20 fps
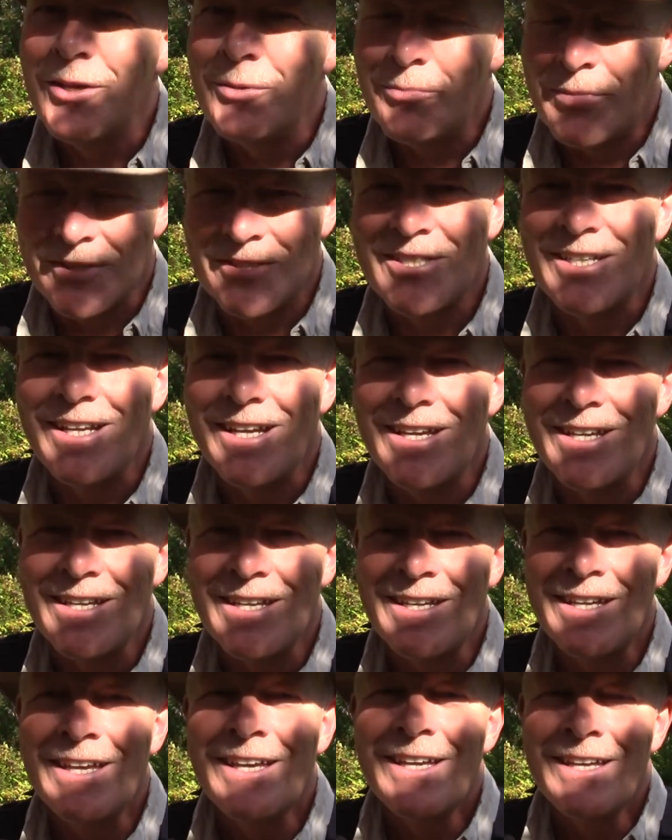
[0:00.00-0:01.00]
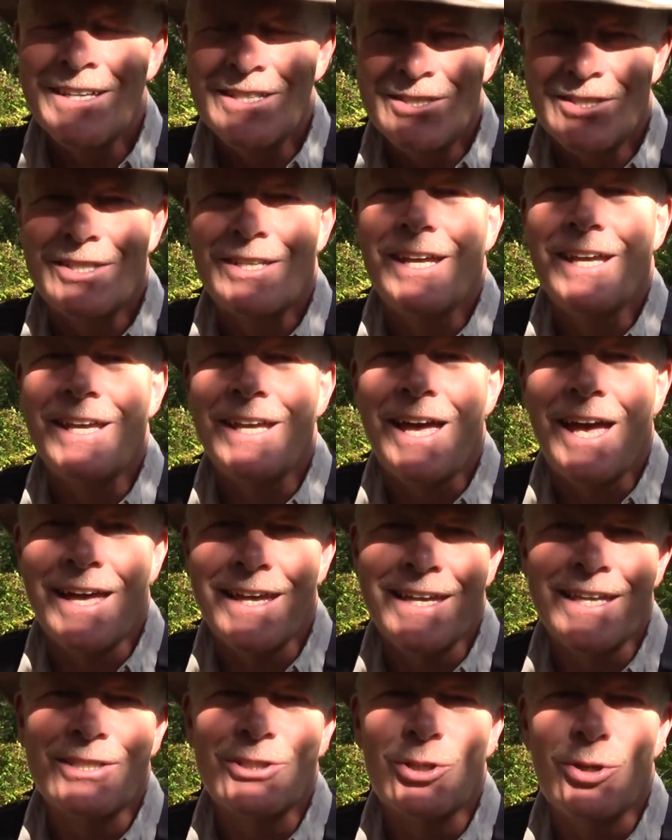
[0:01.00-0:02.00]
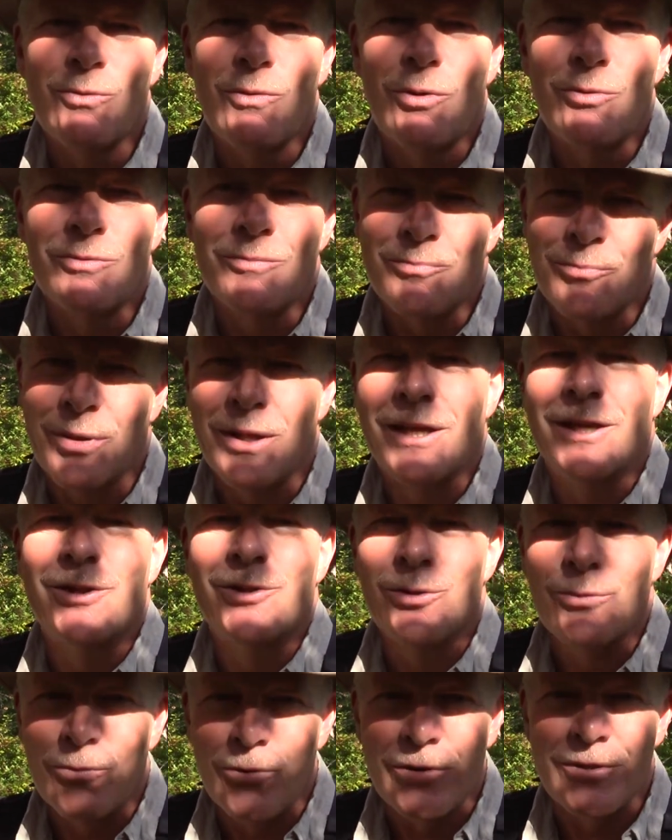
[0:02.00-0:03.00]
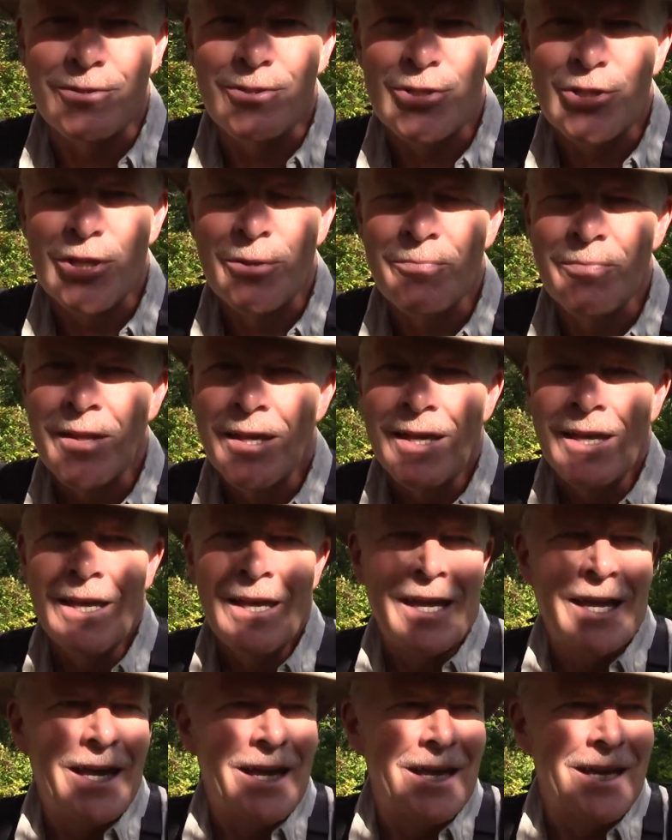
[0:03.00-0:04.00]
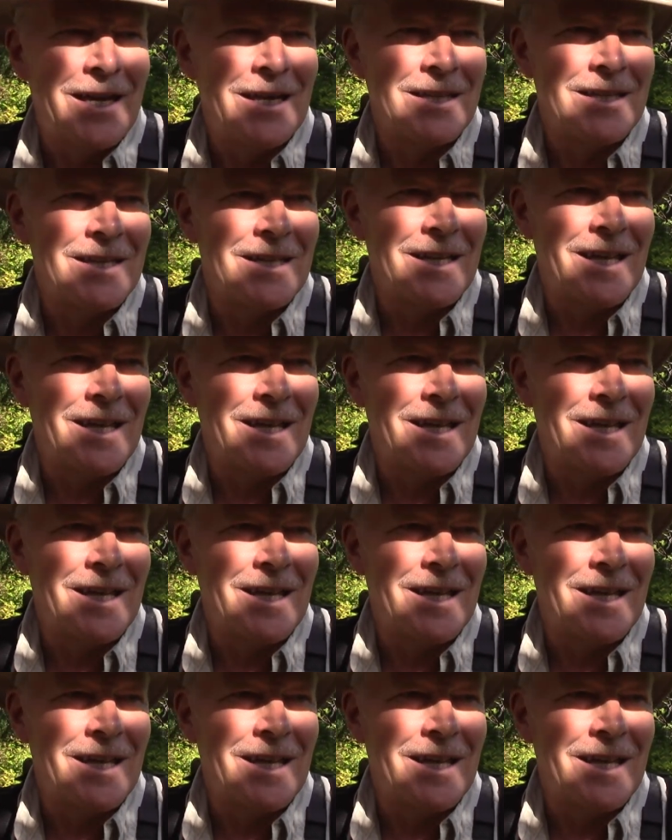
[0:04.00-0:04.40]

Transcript: But today, today I get to go out and play in the woods. And